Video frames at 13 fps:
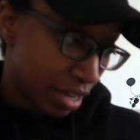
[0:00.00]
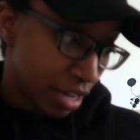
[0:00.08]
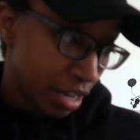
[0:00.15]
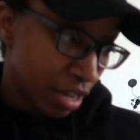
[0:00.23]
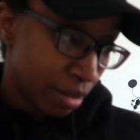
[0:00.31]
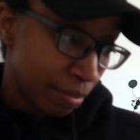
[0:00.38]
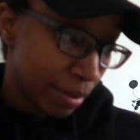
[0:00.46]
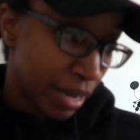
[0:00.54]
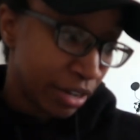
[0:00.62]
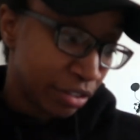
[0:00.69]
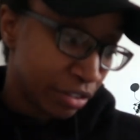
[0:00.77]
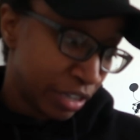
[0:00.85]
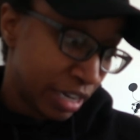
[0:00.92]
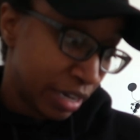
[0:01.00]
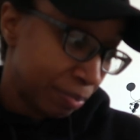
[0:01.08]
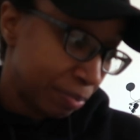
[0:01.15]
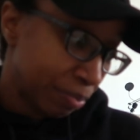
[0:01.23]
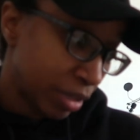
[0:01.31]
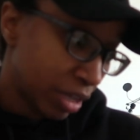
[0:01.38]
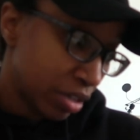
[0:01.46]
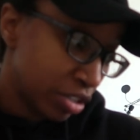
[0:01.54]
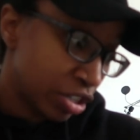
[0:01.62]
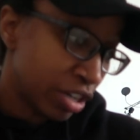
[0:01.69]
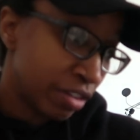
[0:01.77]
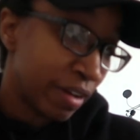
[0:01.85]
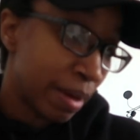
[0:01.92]
pedigree,
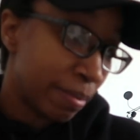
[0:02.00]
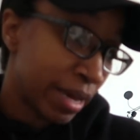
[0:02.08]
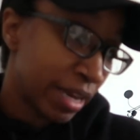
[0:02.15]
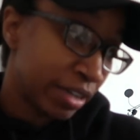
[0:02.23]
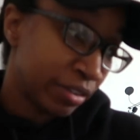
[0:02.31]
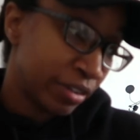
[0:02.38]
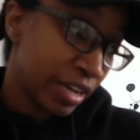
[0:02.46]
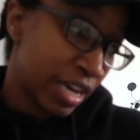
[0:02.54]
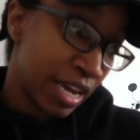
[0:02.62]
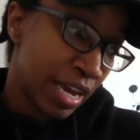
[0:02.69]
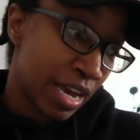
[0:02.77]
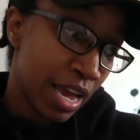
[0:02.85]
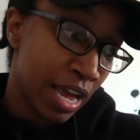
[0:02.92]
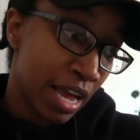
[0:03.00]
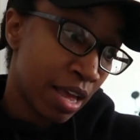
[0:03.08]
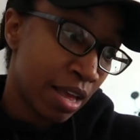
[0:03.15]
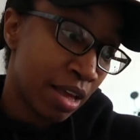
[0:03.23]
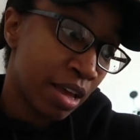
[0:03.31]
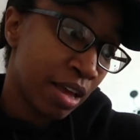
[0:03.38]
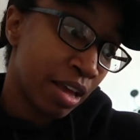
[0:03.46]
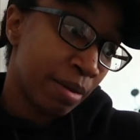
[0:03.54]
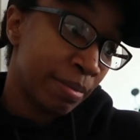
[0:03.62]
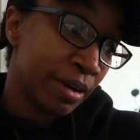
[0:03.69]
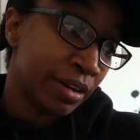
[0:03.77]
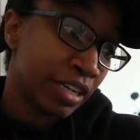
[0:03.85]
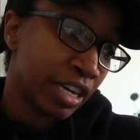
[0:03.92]
certified pedigree at
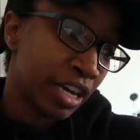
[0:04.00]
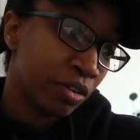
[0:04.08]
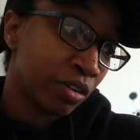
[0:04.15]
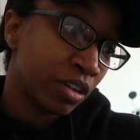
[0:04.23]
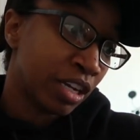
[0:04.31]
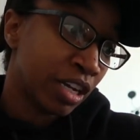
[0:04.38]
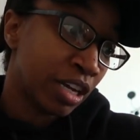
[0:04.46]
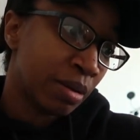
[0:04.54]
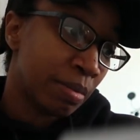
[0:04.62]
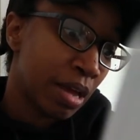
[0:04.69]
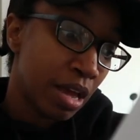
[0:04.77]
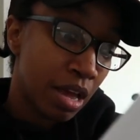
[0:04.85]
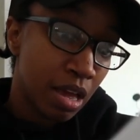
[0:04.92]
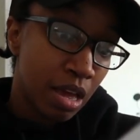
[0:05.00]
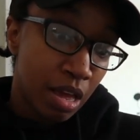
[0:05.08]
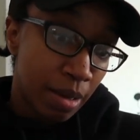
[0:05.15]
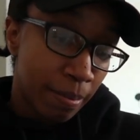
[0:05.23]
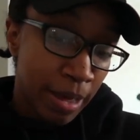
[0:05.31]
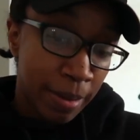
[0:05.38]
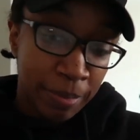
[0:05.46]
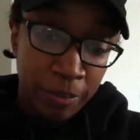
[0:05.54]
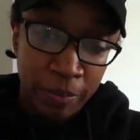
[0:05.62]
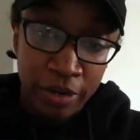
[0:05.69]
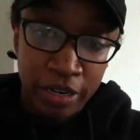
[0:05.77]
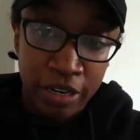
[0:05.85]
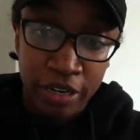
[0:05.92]
American Kennel Club
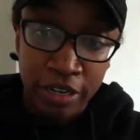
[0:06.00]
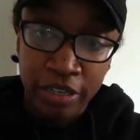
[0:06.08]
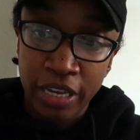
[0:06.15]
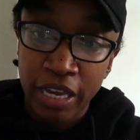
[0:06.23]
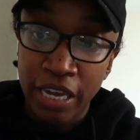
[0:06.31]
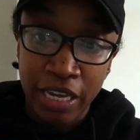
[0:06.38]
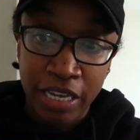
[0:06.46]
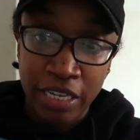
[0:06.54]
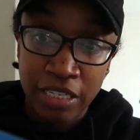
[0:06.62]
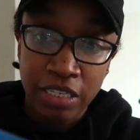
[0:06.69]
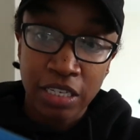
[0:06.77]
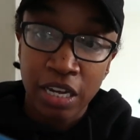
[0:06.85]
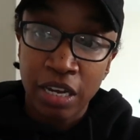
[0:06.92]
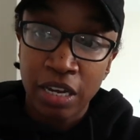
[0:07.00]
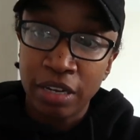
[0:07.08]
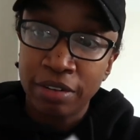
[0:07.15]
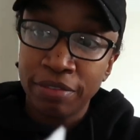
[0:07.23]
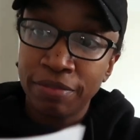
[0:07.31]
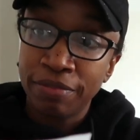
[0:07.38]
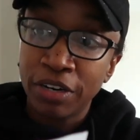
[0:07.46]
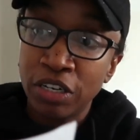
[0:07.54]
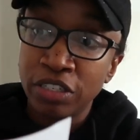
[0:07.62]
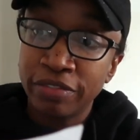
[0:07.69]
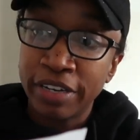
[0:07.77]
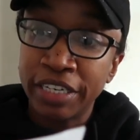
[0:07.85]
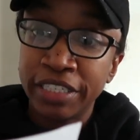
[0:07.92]
paperwork, his
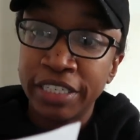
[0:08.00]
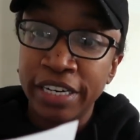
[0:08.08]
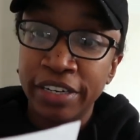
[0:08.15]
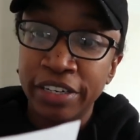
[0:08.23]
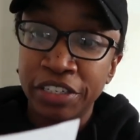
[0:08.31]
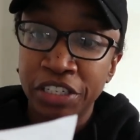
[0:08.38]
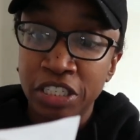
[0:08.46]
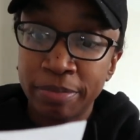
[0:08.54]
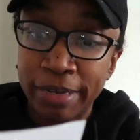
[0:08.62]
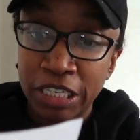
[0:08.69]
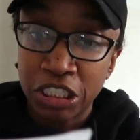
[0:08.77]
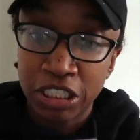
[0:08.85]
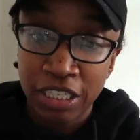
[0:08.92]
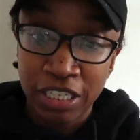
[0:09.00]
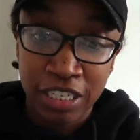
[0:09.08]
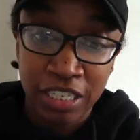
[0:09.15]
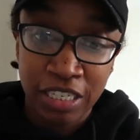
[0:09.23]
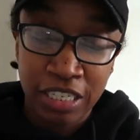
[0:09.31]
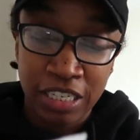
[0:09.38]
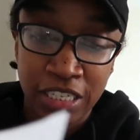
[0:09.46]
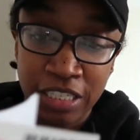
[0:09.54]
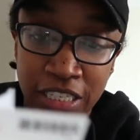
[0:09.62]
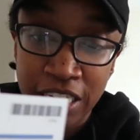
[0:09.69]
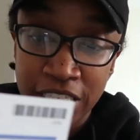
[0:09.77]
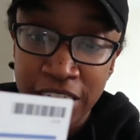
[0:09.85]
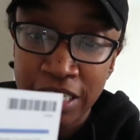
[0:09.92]
first veterinarian inspection,
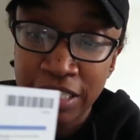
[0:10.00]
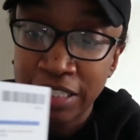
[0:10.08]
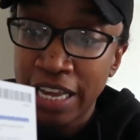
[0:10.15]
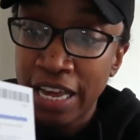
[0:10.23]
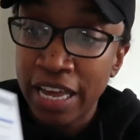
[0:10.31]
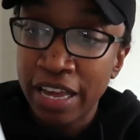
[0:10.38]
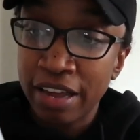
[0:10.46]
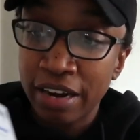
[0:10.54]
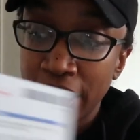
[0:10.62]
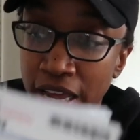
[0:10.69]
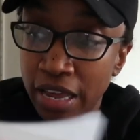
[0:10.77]
things like that.